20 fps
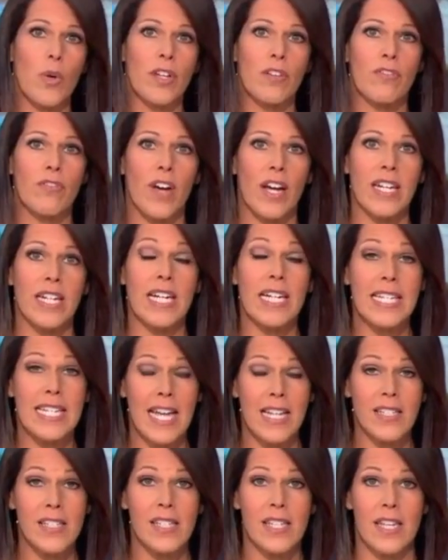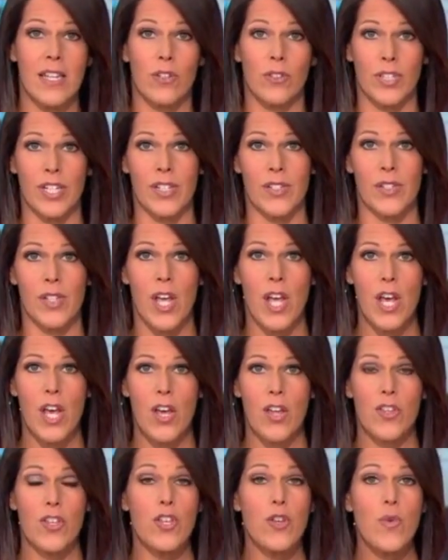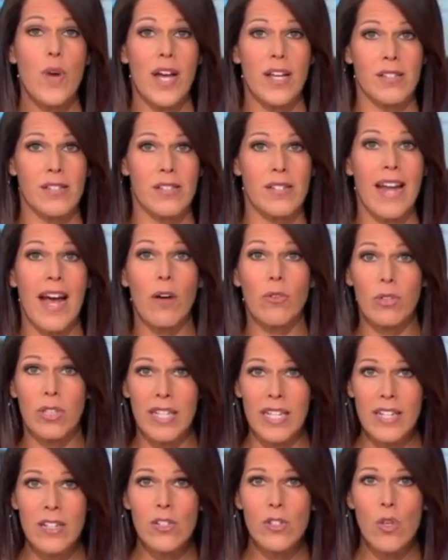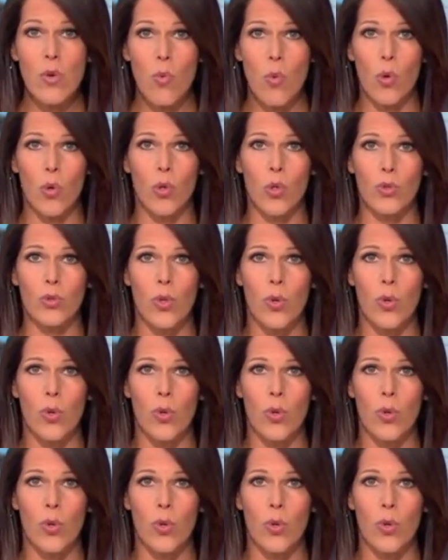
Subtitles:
In November, the U.S. reached 13 million COVID cases and